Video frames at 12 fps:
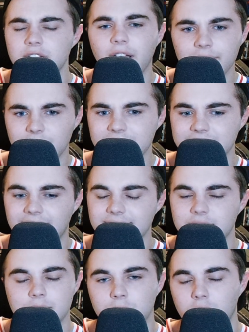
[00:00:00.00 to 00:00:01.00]
not
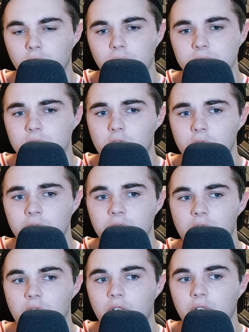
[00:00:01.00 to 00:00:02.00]
fantastic, but overall,
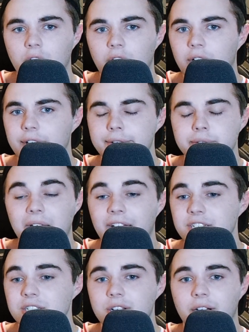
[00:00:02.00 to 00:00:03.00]
uh, the
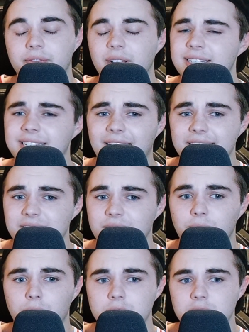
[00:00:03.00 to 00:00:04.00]
reactions are fantastic
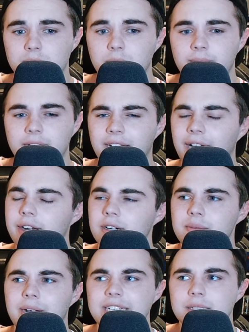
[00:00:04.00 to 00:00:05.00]
for this movie. Kind of
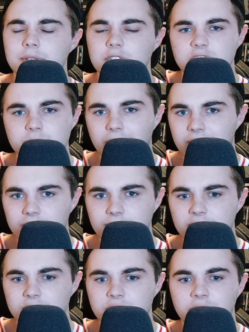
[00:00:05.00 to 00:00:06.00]
reminds me of Spider
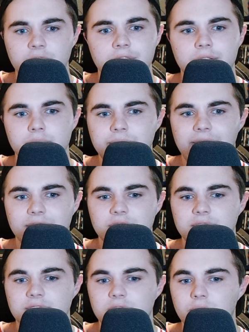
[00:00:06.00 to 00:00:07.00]
Verse
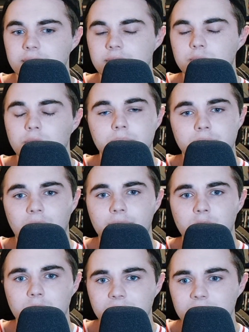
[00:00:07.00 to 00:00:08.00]
reactions, so this will
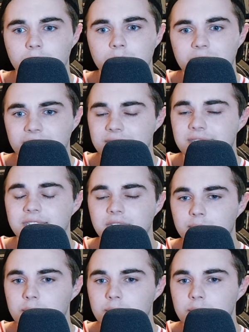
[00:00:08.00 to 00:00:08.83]
probably be the biggest summer